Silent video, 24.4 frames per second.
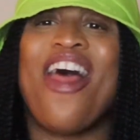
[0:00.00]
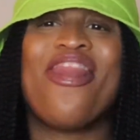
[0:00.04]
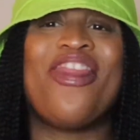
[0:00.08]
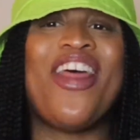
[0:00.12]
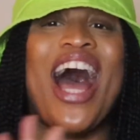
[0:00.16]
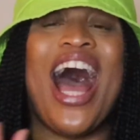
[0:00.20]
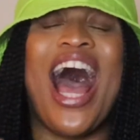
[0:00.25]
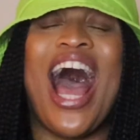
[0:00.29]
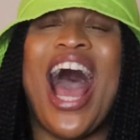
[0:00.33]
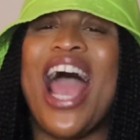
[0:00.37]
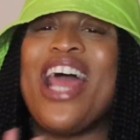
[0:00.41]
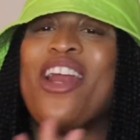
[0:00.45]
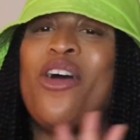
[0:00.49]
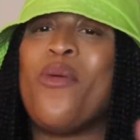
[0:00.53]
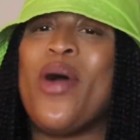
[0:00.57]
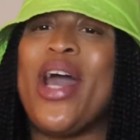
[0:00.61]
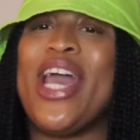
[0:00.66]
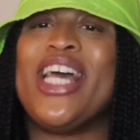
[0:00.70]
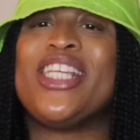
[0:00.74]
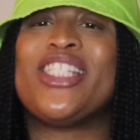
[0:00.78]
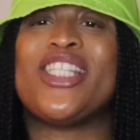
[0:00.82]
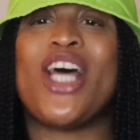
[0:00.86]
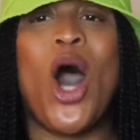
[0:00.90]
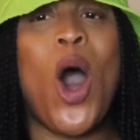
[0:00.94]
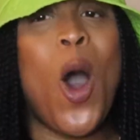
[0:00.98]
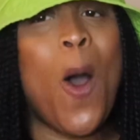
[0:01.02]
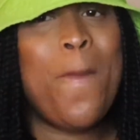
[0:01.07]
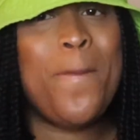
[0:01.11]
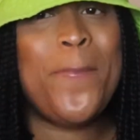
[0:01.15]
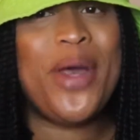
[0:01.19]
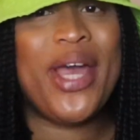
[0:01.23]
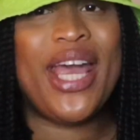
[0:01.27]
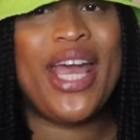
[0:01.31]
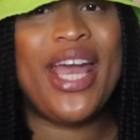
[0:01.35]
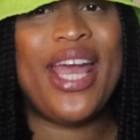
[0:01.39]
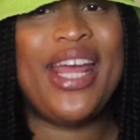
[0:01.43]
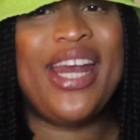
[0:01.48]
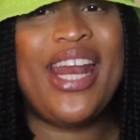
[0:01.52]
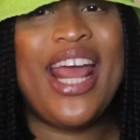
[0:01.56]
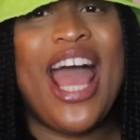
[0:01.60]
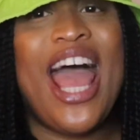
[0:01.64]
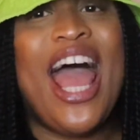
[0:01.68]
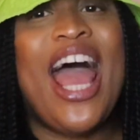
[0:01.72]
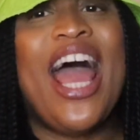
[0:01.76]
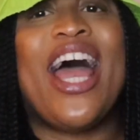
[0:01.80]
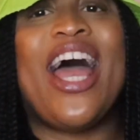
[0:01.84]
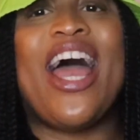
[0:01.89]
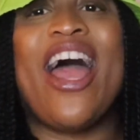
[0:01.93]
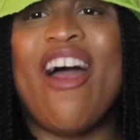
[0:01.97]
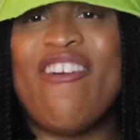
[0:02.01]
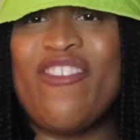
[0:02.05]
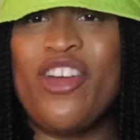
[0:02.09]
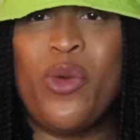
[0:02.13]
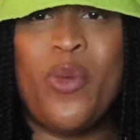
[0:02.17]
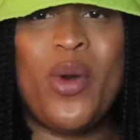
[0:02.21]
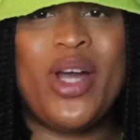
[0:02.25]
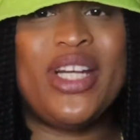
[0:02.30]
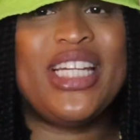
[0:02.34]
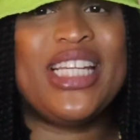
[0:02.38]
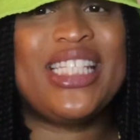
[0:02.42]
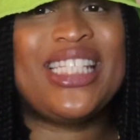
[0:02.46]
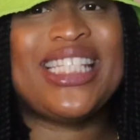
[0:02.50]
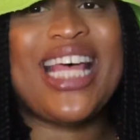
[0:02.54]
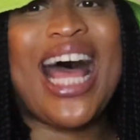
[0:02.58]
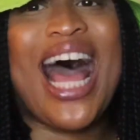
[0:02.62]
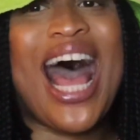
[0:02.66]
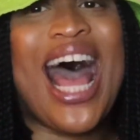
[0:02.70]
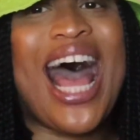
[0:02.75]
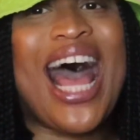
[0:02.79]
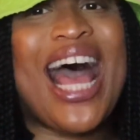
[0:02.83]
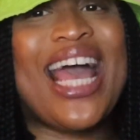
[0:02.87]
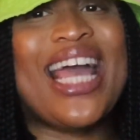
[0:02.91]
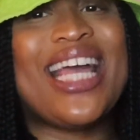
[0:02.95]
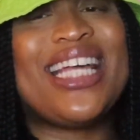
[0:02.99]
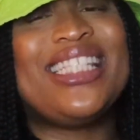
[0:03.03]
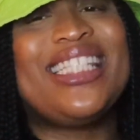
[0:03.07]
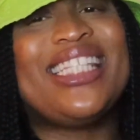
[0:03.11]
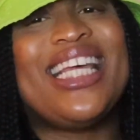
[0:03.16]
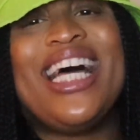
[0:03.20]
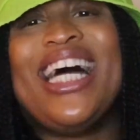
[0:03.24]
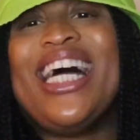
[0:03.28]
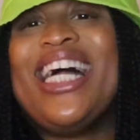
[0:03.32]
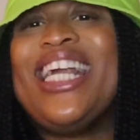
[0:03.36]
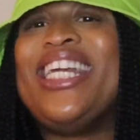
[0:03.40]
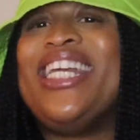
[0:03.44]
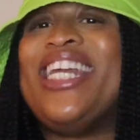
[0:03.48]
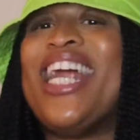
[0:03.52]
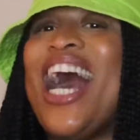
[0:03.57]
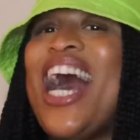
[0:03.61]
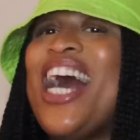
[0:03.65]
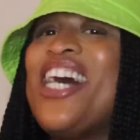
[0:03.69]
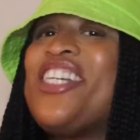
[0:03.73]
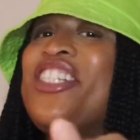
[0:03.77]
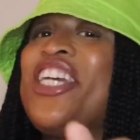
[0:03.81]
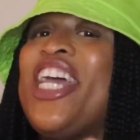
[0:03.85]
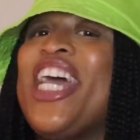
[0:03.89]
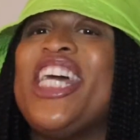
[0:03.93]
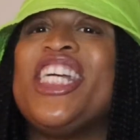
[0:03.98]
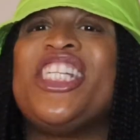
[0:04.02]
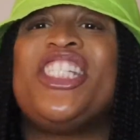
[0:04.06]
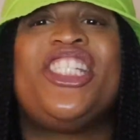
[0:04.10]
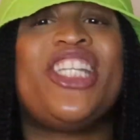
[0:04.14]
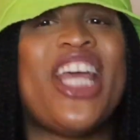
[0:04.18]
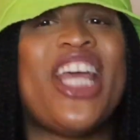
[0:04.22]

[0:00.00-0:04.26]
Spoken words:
The hideaway is open. Everyone decides. Naja and